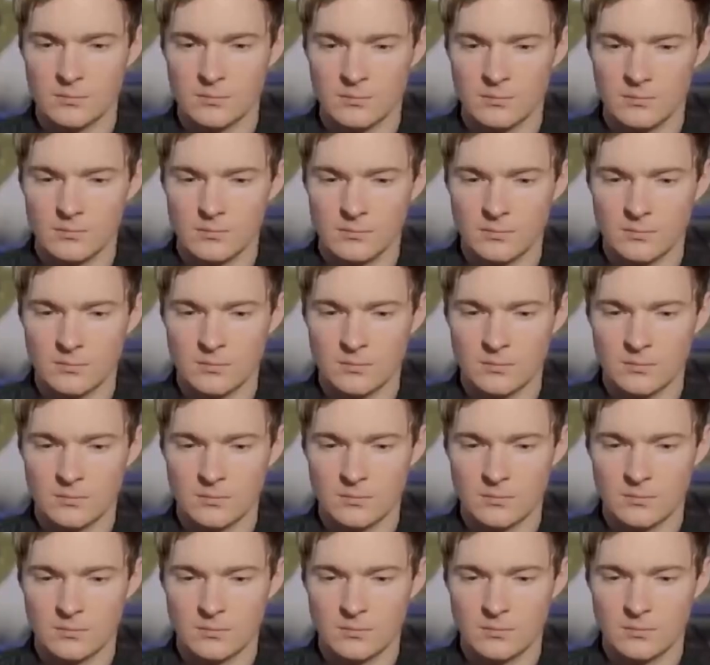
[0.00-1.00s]

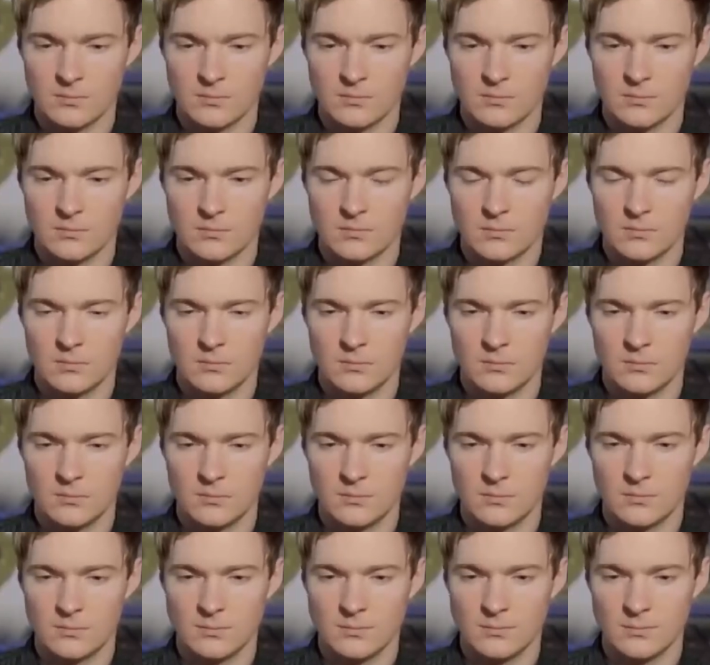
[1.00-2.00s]

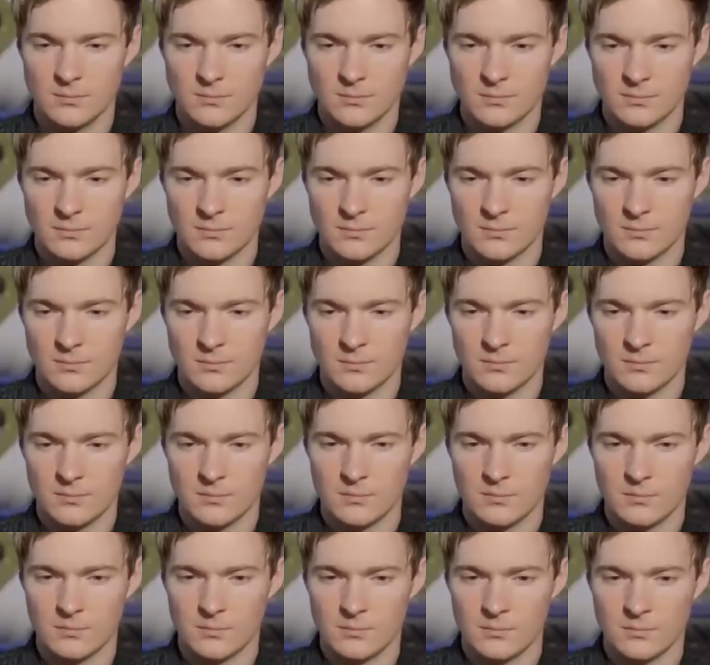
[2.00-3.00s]

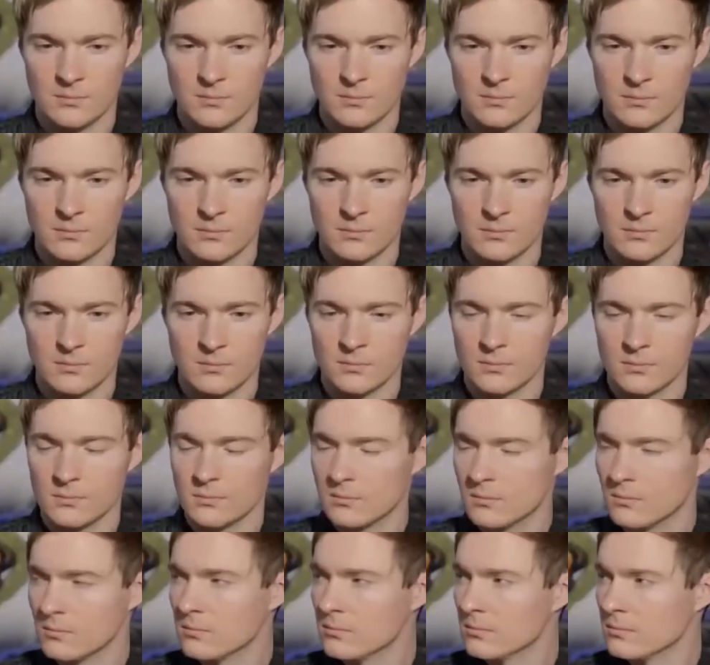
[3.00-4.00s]

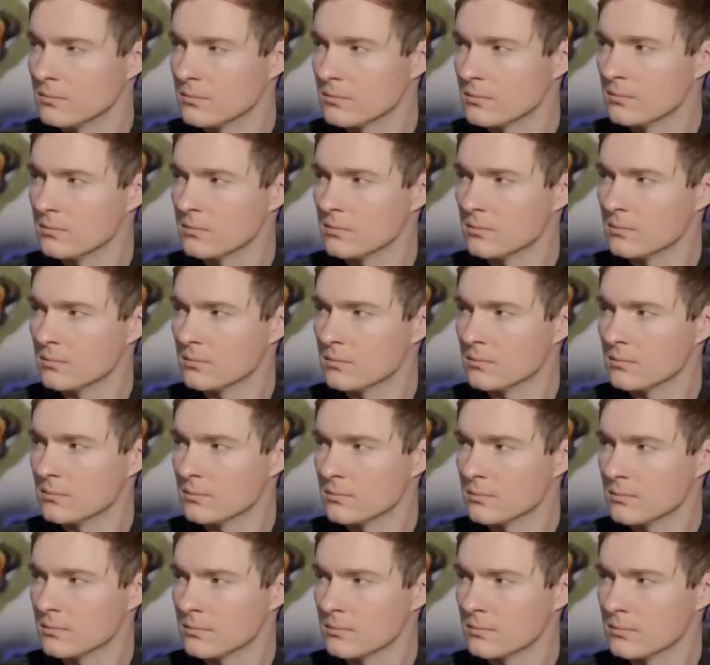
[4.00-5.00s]

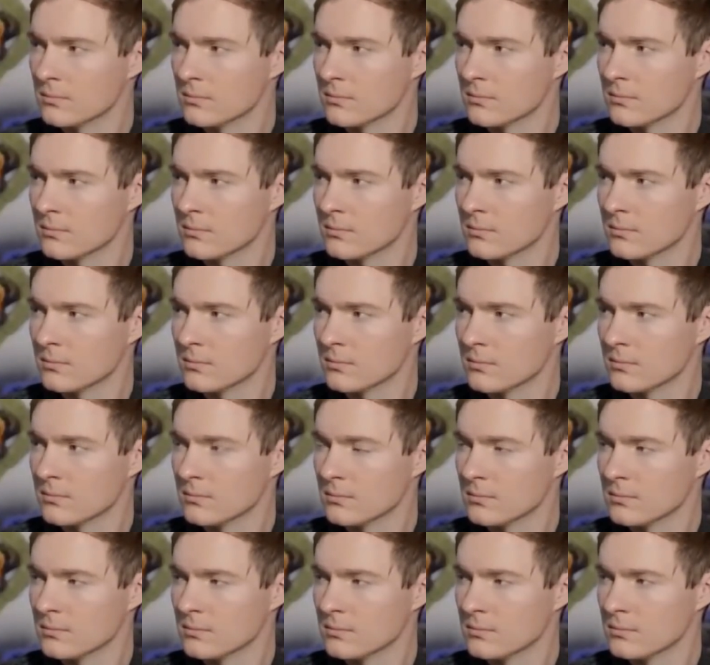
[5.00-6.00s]

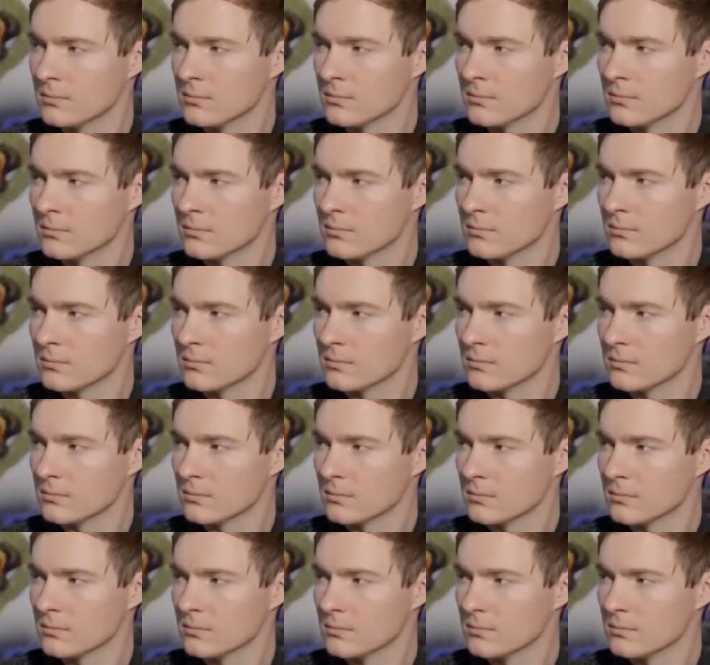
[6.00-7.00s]

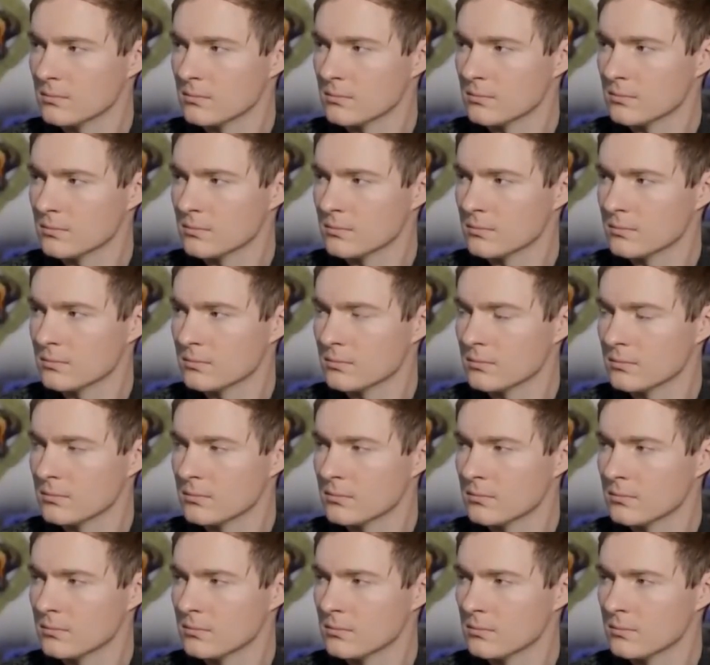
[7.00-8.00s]
This person isn't speaking.